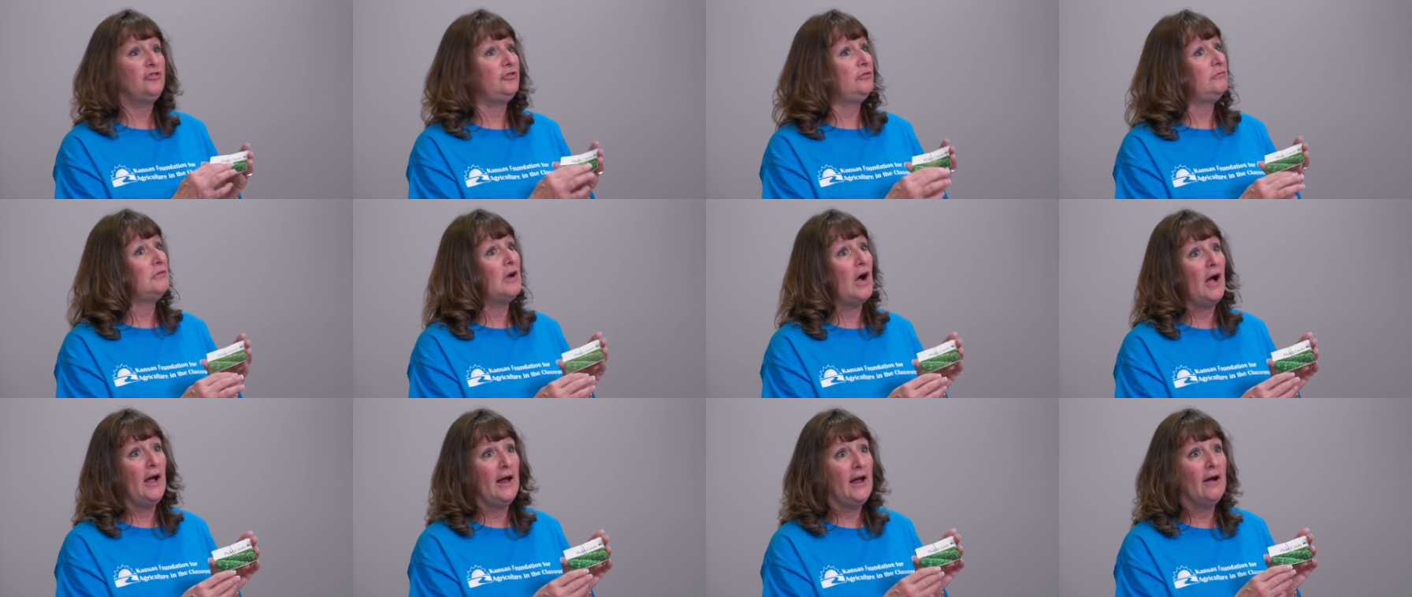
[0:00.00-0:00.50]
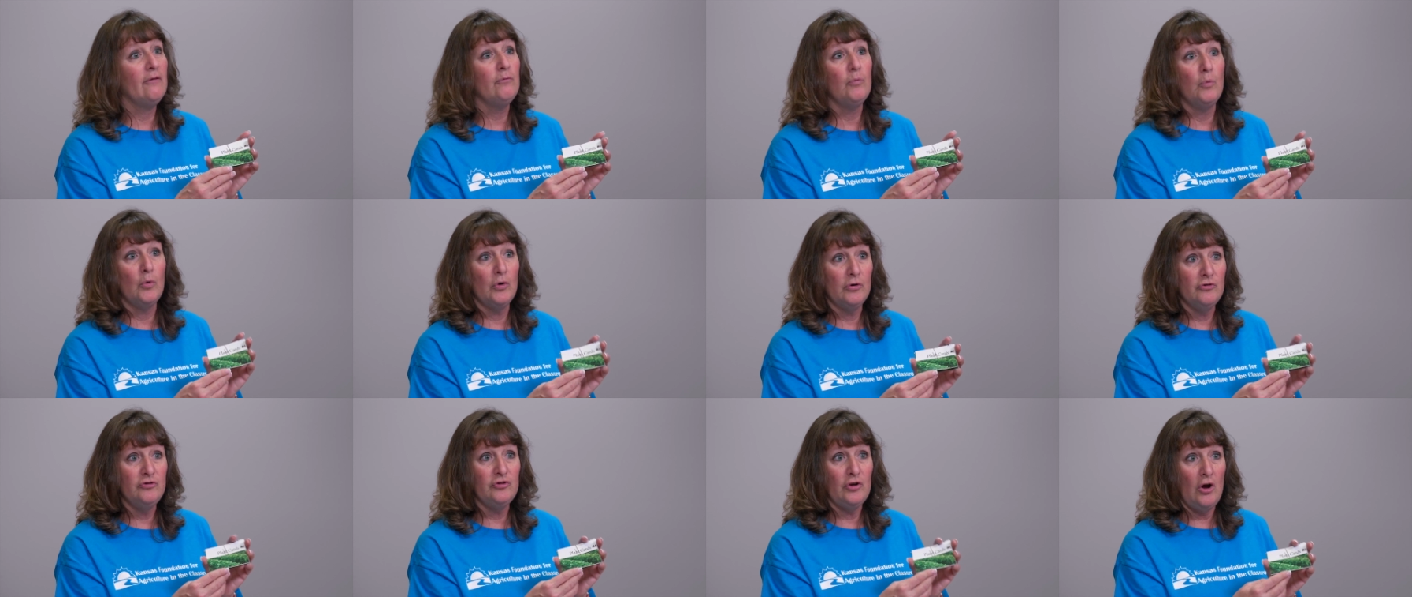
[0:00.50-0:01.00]
do not have
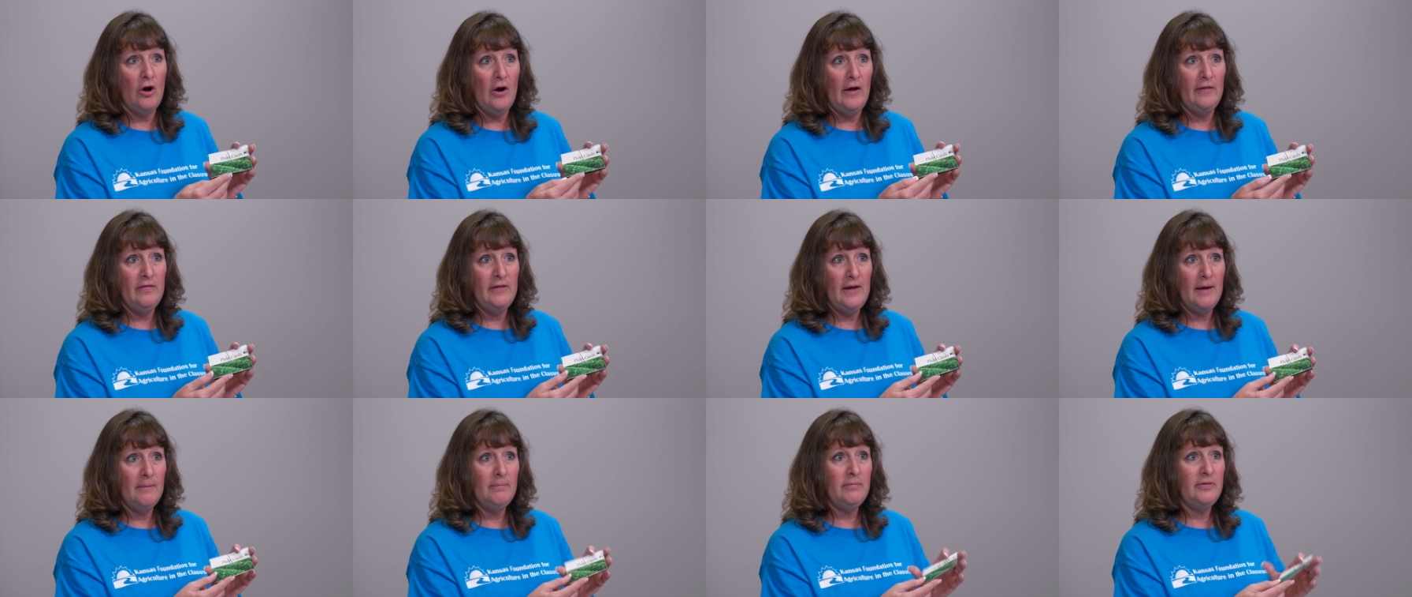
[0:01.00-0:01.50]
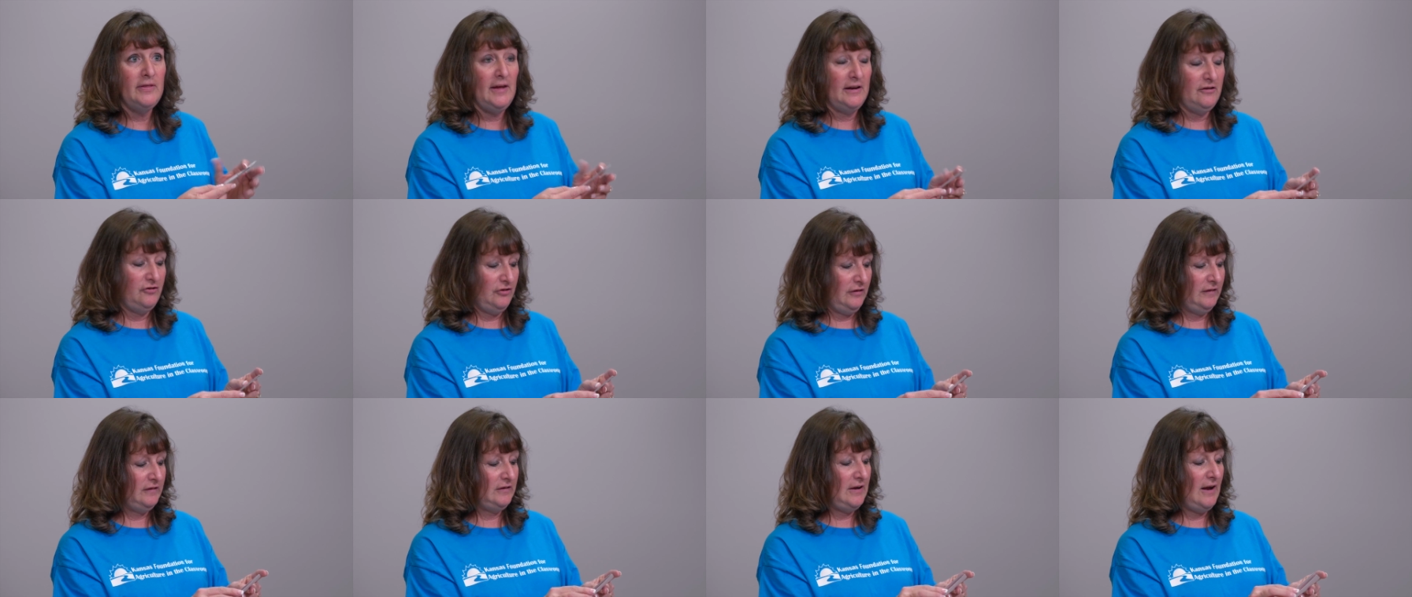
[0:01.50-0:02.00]
words on them. They
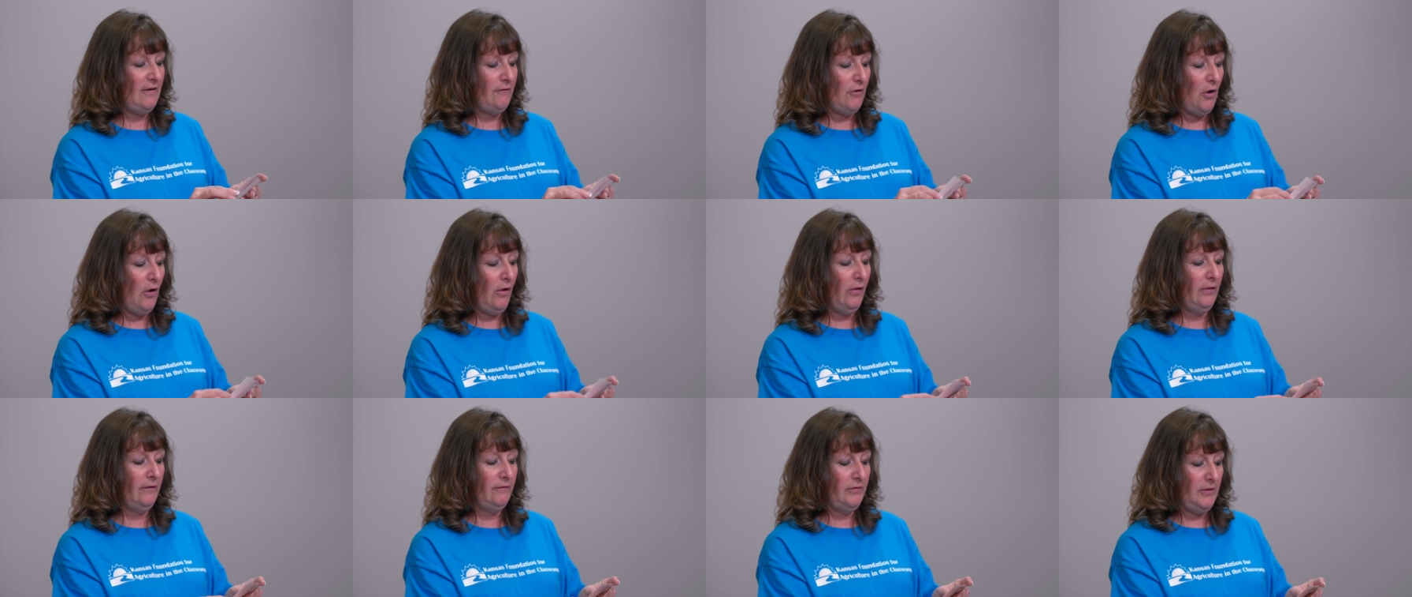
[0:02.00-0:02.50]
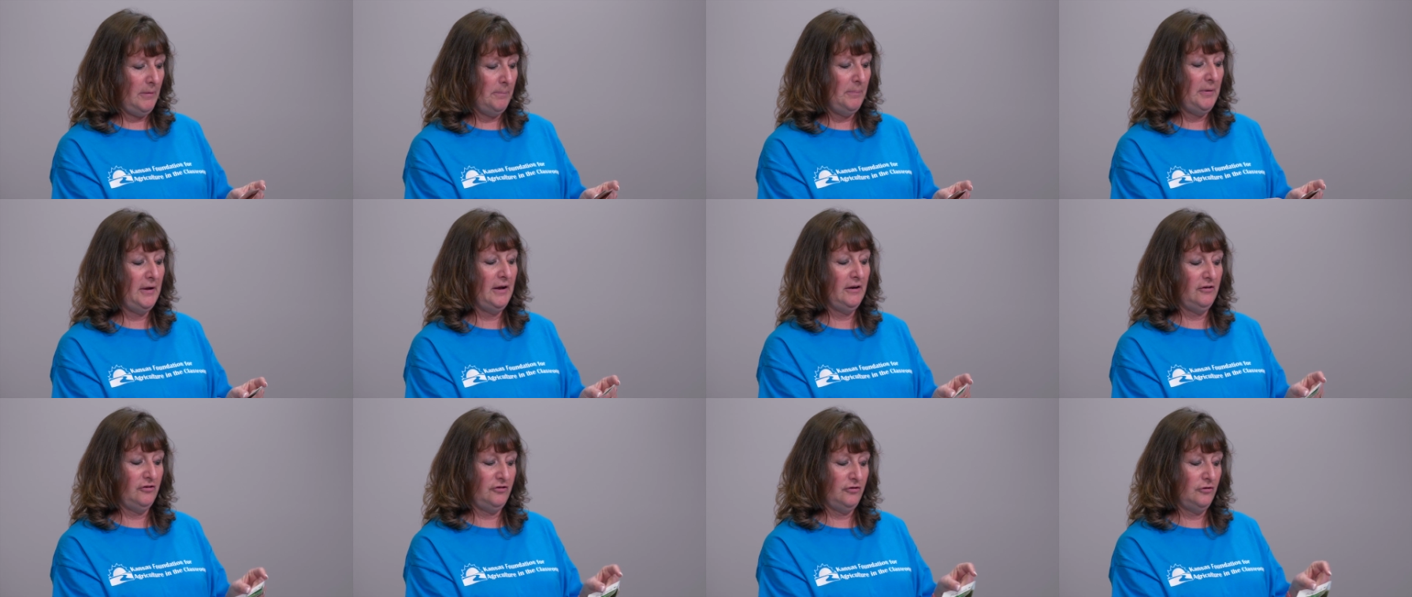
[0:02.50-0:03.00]
just have all of the
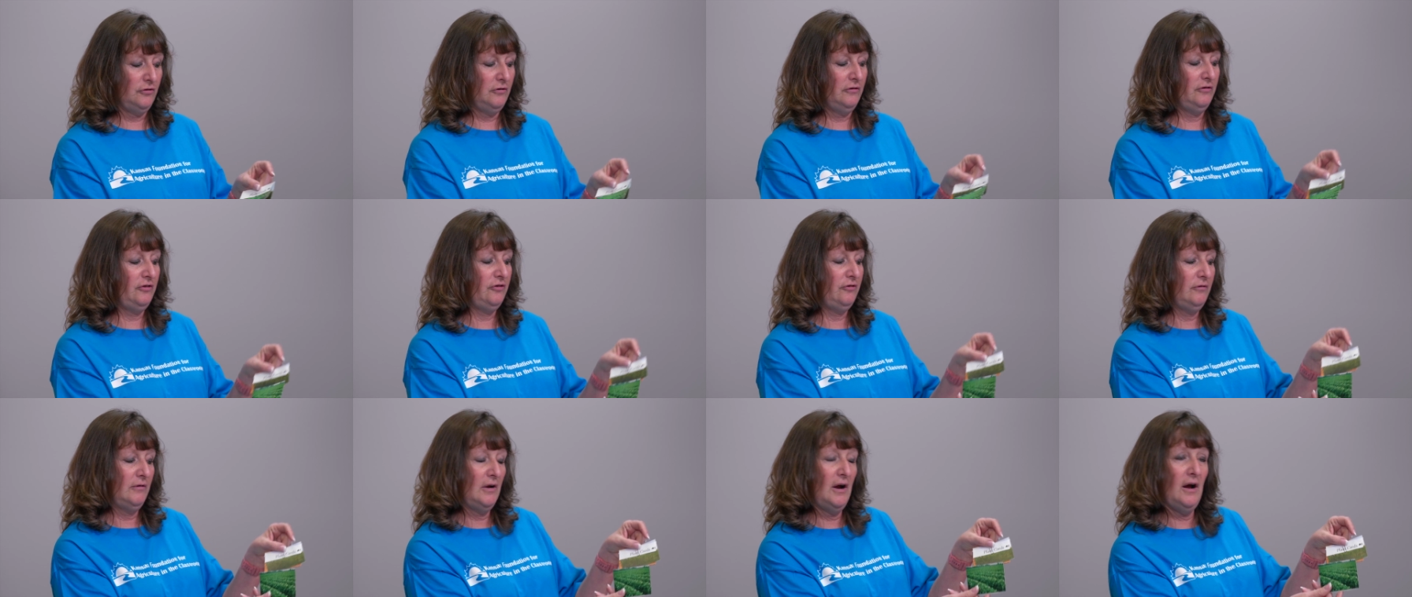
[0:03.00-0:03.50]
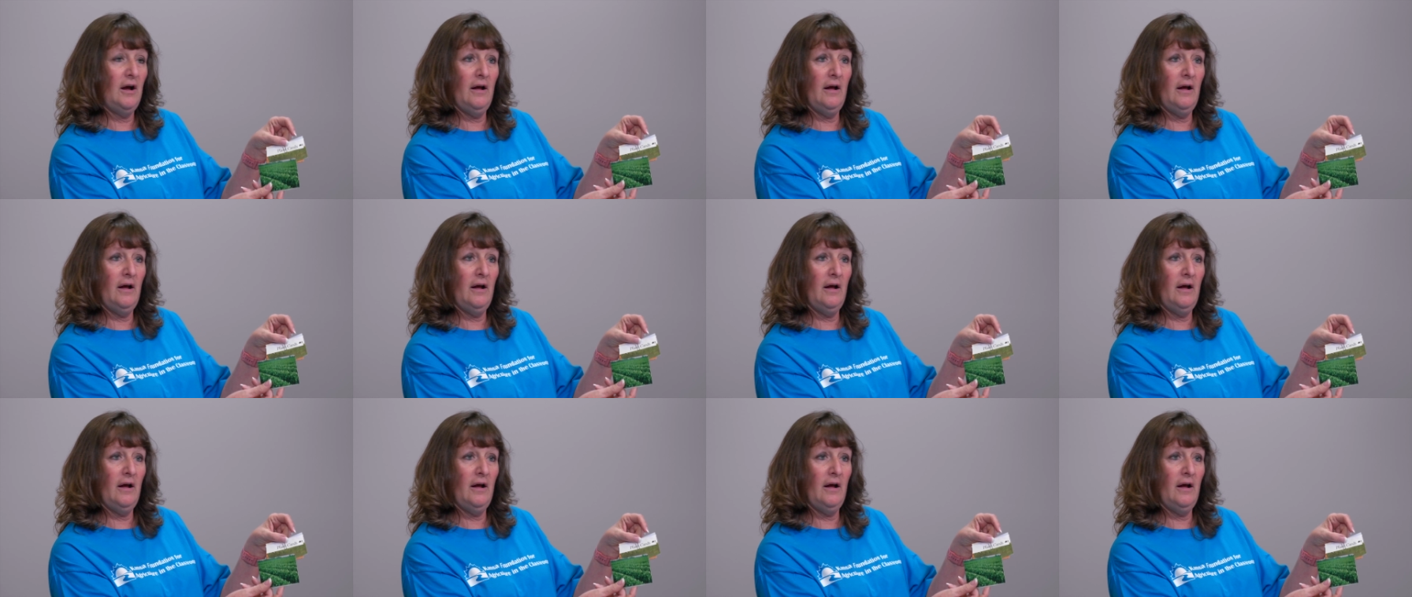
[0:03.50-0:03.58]
pictures